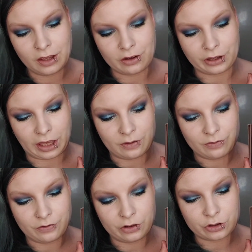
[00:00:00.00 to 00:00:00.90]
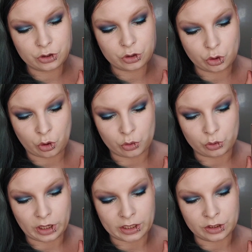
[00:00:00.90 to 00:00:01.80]
Okay, for Soul,
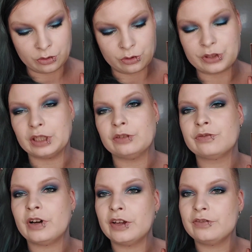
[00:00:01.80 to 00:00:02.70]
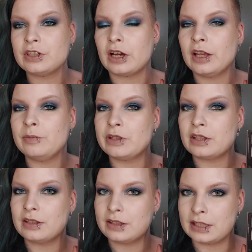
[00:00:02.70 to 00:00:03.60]
I used it 5 times
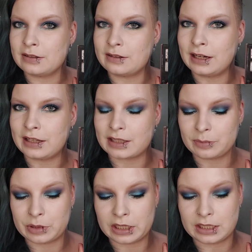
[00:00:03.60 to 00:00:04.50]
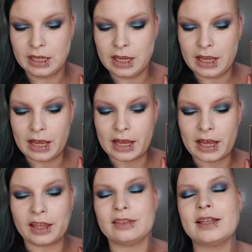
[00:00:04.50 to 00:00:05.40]
since the last update,
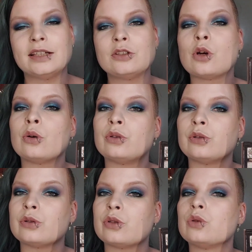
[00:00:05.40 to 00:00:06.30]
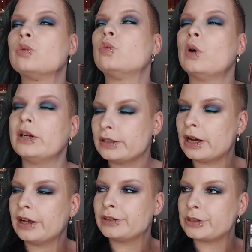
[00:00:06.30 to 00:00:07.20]
and that totals to
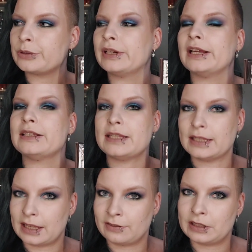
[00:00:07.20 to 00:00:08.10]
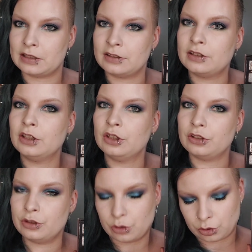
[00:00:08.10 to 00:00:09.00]
107
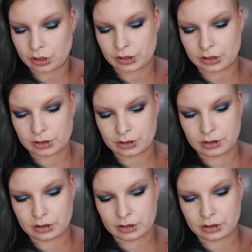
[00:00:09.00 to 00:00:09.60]
uses.